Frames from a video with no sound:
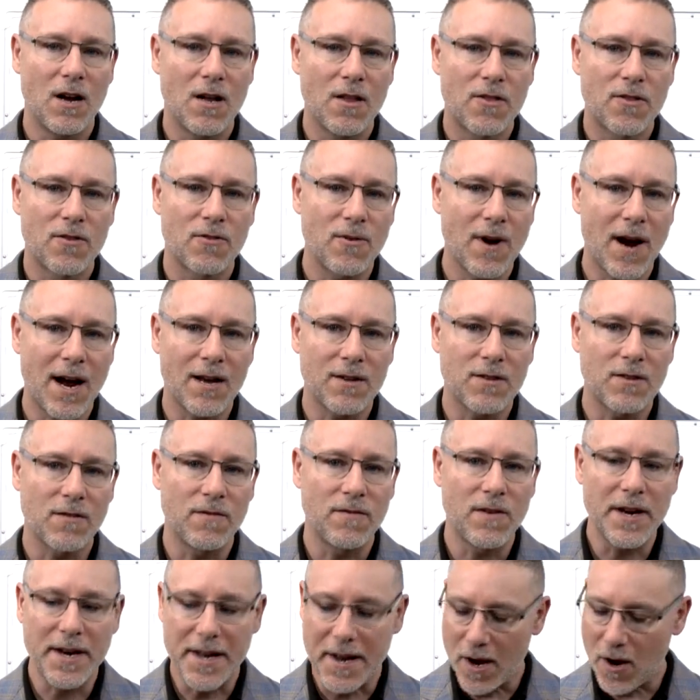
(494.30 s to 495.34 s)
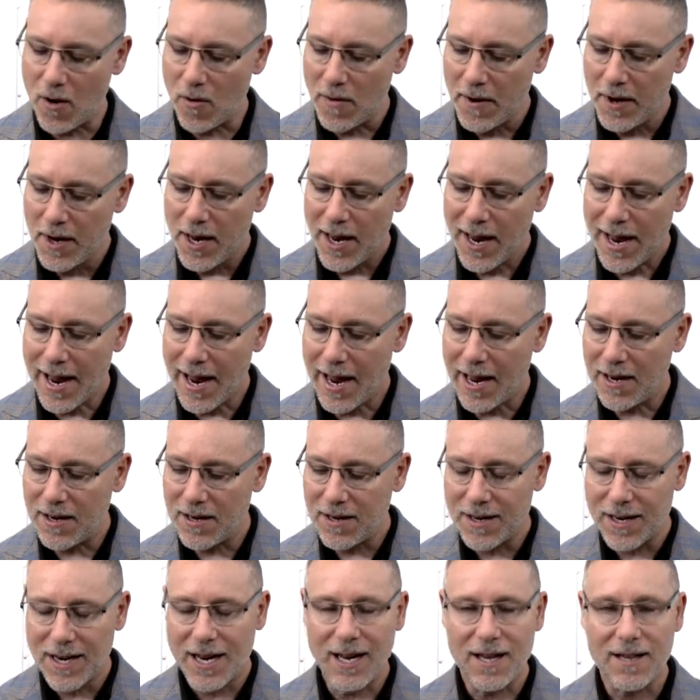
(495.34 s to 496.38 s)
throughout the video. And
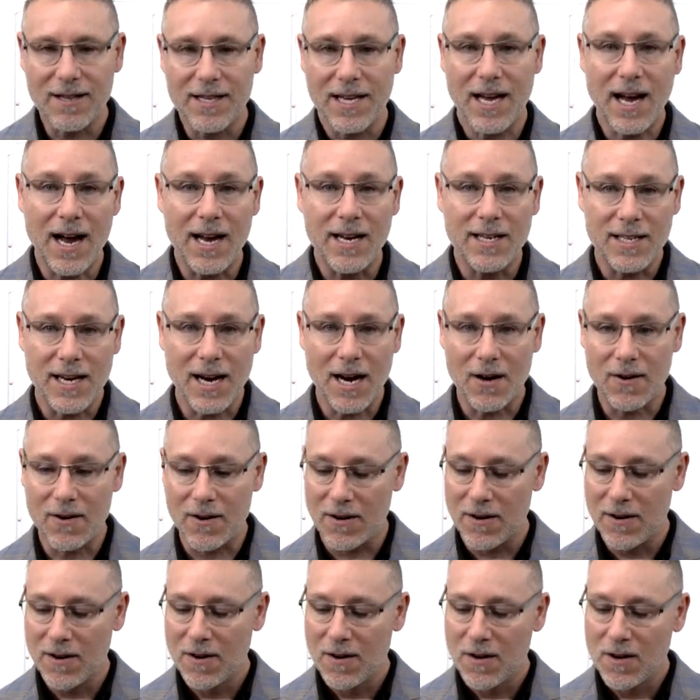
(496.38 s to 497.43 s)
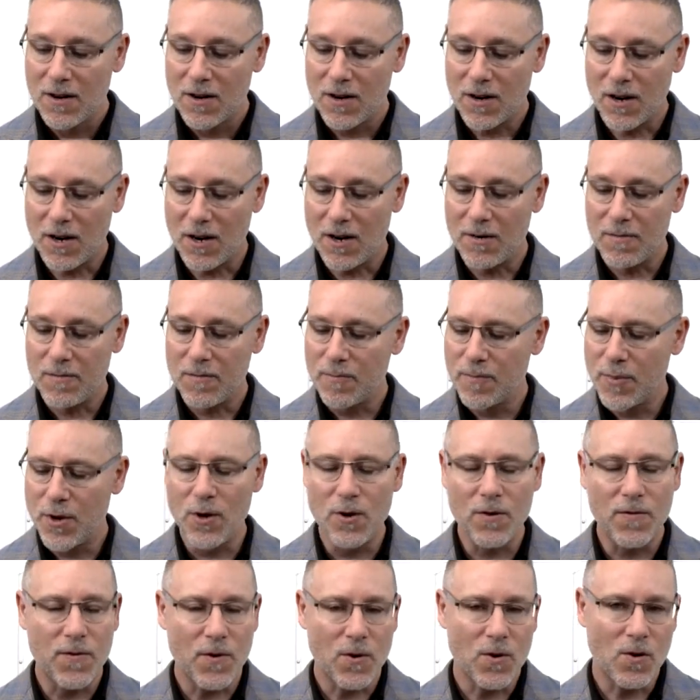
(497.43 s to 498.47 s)
Kelsey Hightower,
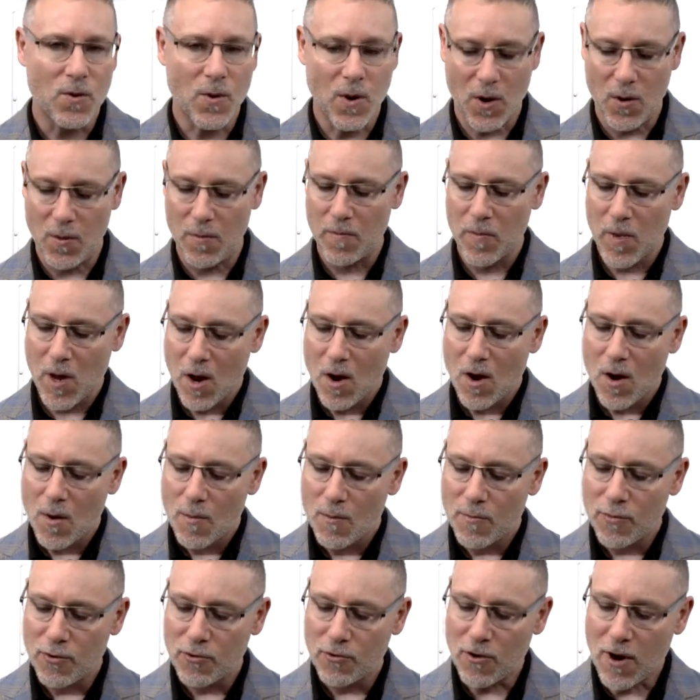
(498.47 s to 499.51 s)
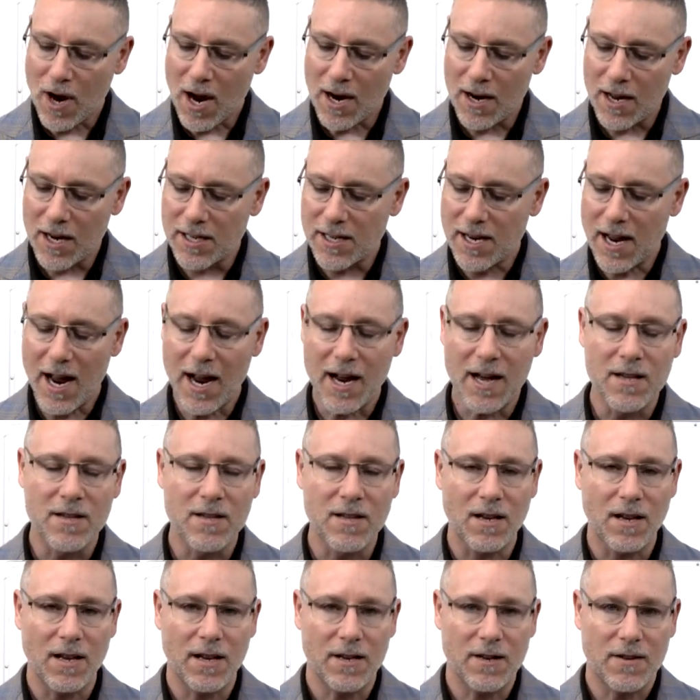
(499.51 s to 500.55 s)
beautiful quote, product
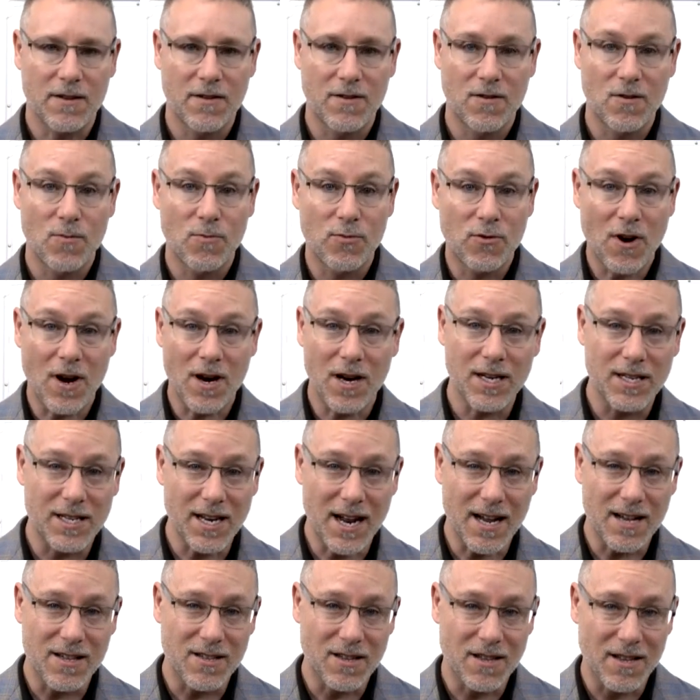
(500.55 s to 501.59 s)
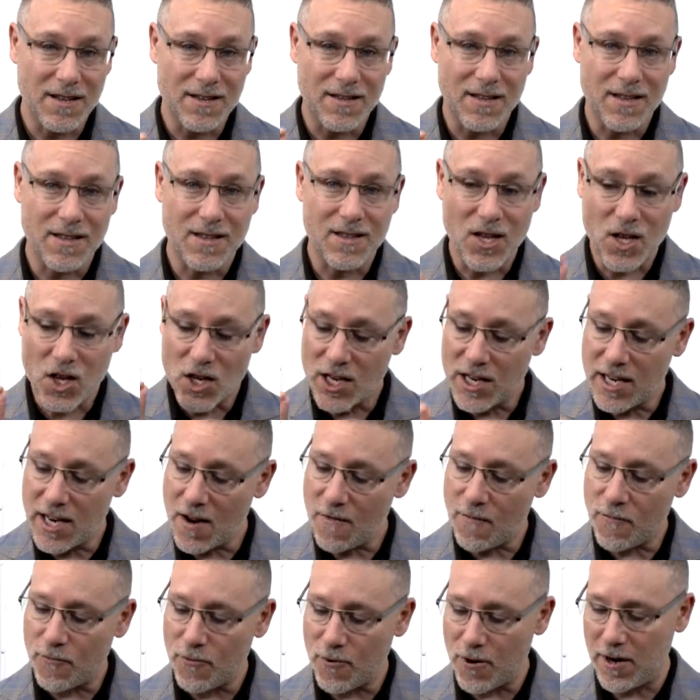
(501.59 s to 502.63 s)
excellence. Product excellence is the
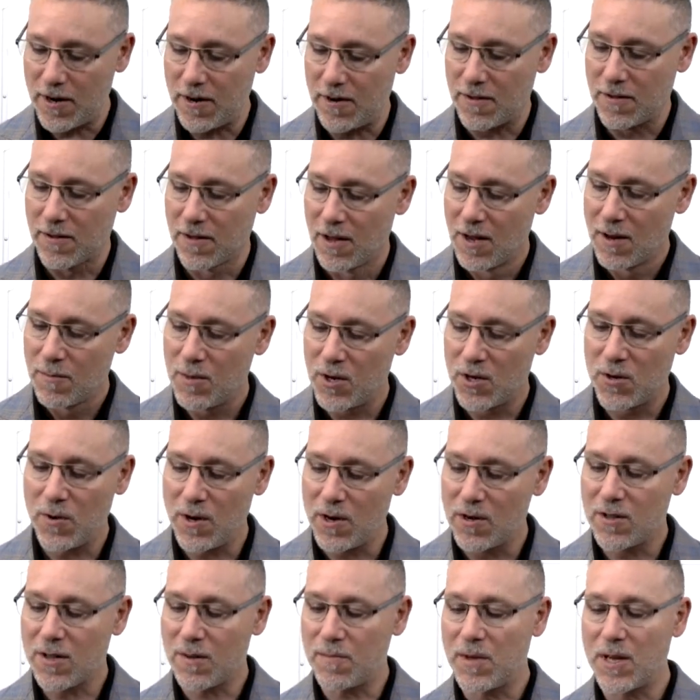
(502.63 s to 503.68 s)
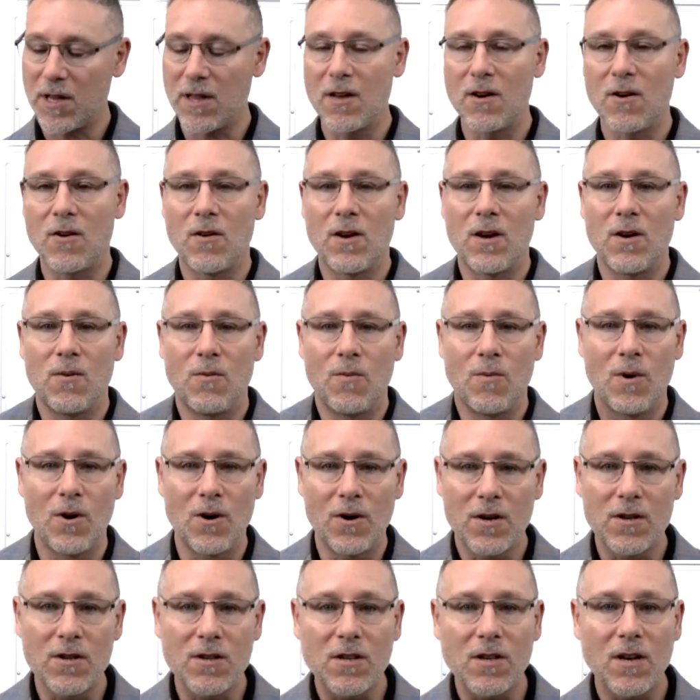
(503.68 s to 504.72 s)
difference between something that only
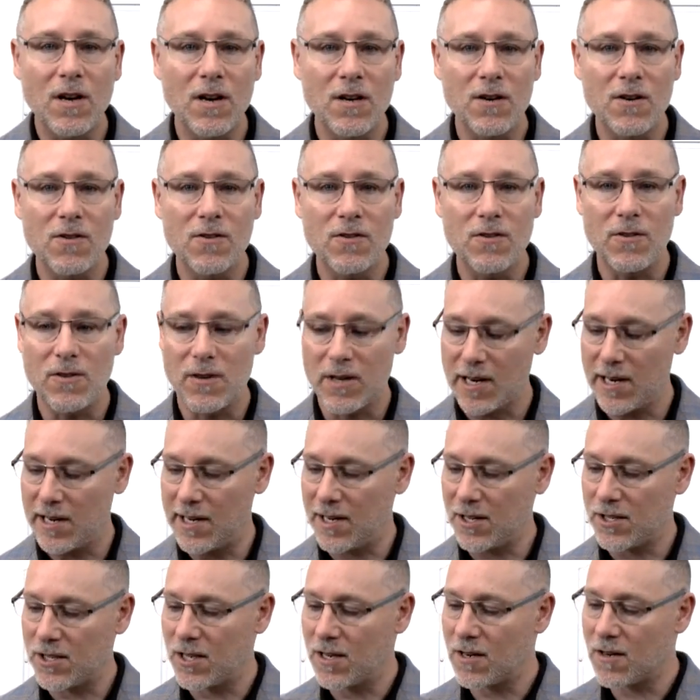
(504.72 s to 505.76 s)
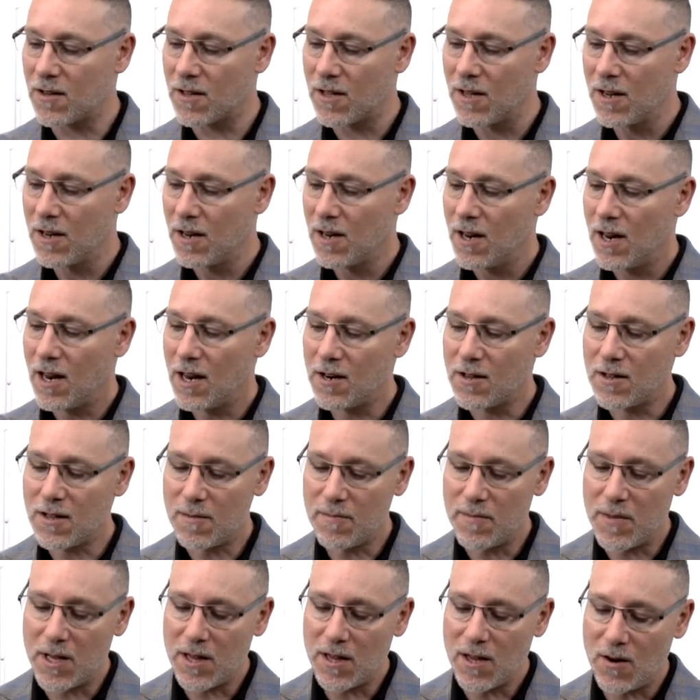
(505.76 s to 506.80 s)
works under certain conditions and
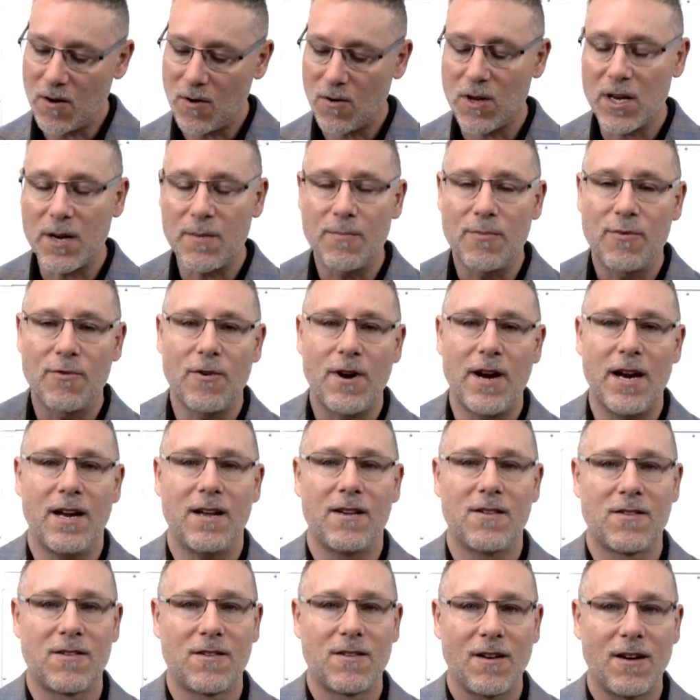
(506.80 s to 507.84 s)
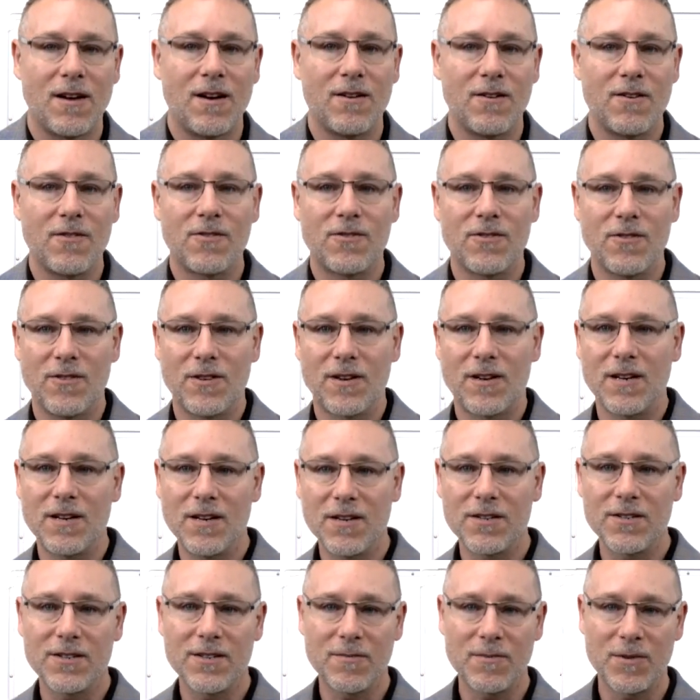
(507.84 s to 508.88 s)
something that only breaks under certain
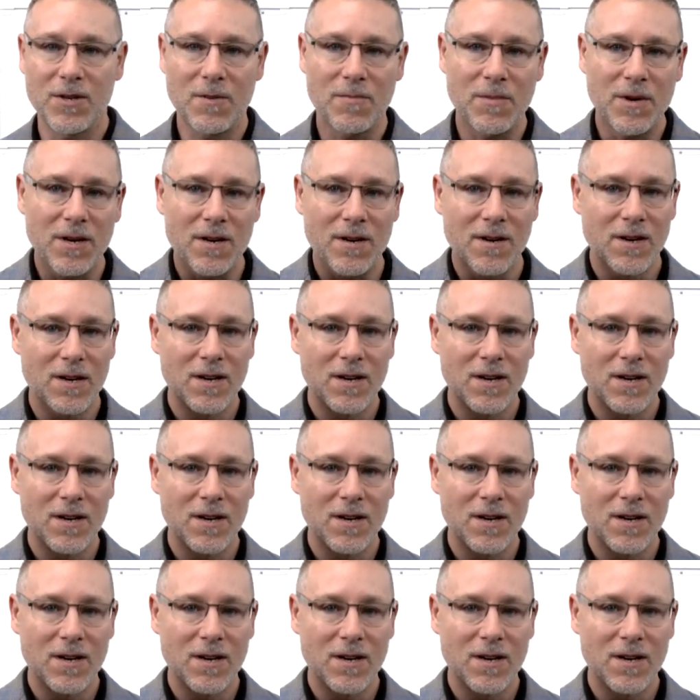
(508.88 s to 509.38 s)
conditions. I mean,